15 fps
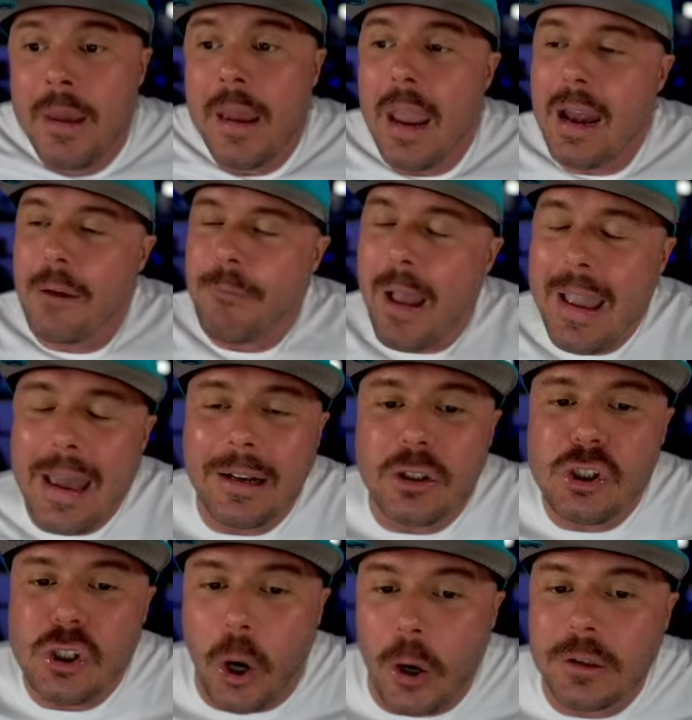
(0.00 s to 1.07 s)
And if I had a
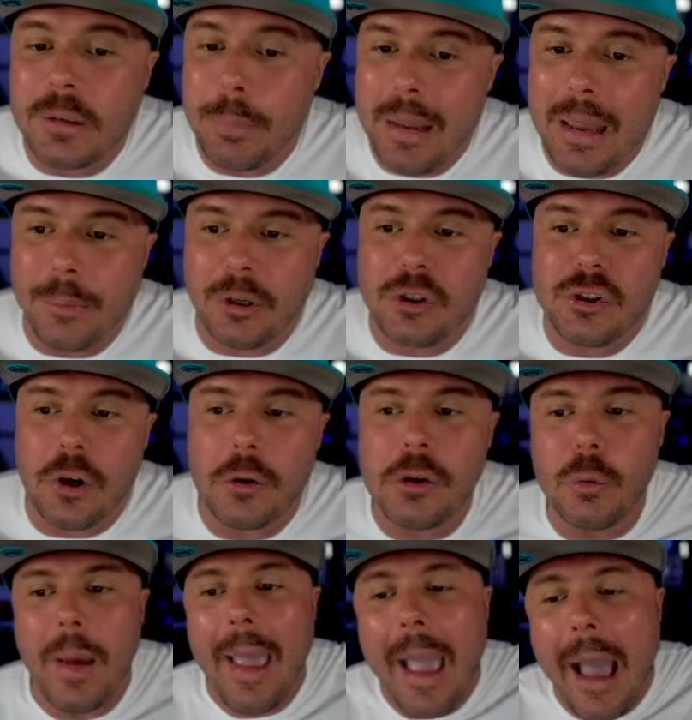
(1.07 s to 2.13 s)
chart to be able to show
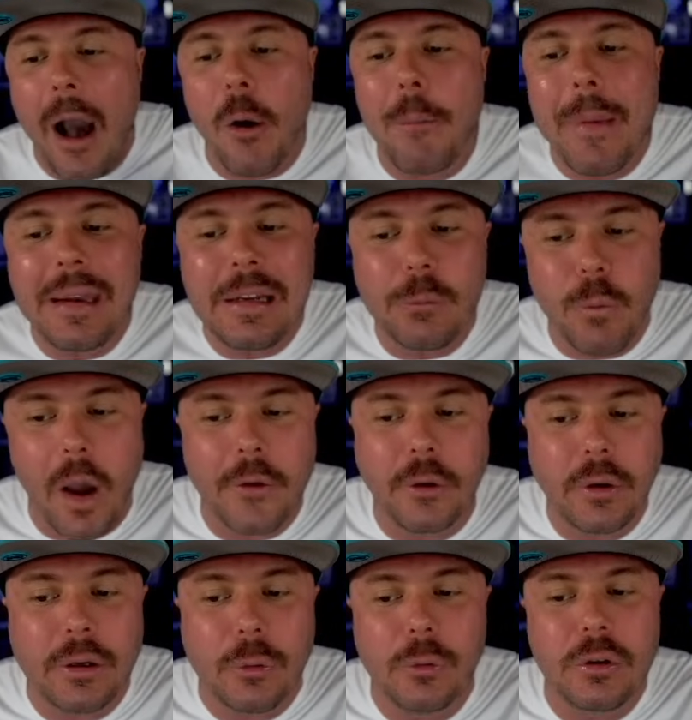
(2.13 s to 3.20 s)
you how many
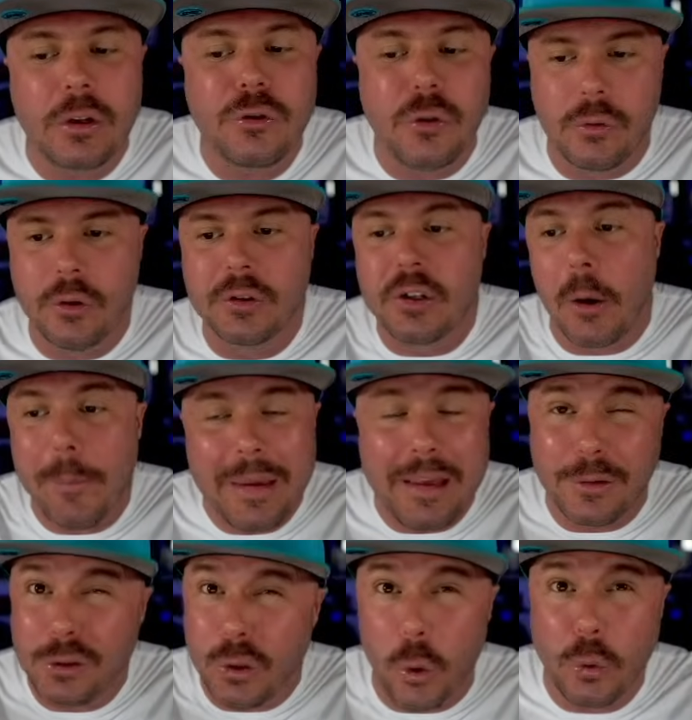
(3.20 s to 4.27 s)
Ronald Acuna Juniors are being
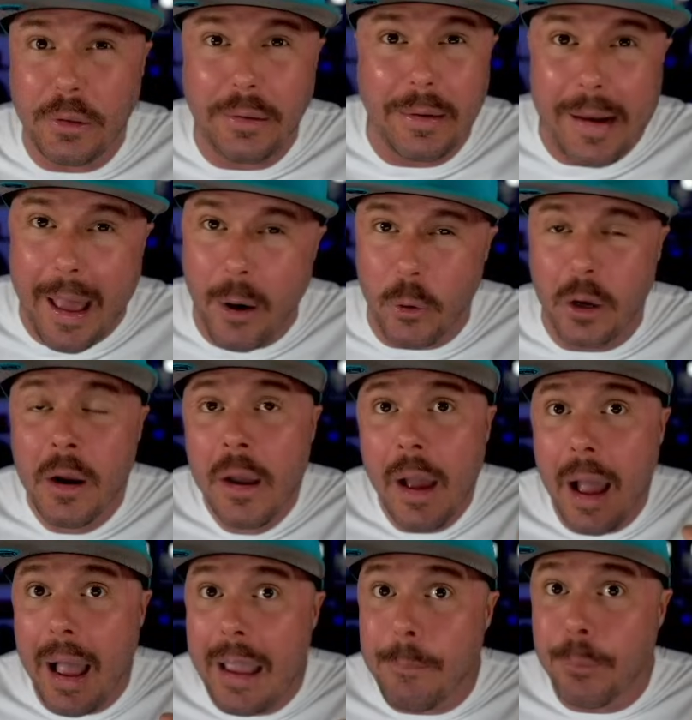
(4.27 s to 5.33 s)
sold in an hour,
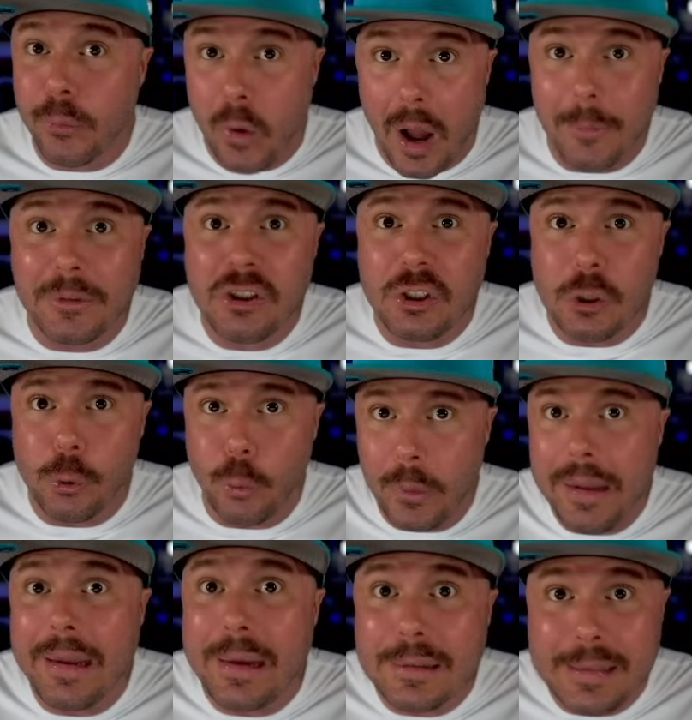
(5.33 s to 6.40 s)
I promise you
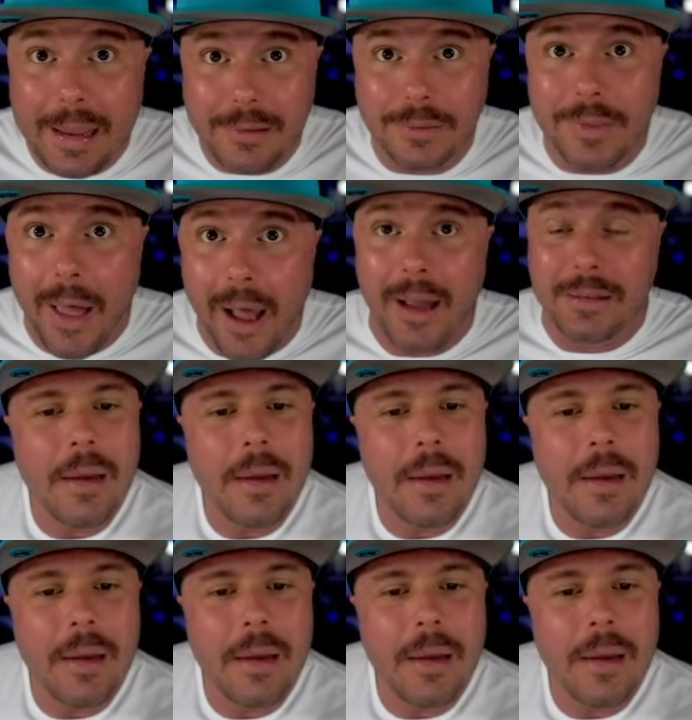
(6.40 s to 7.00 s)
it is a lot.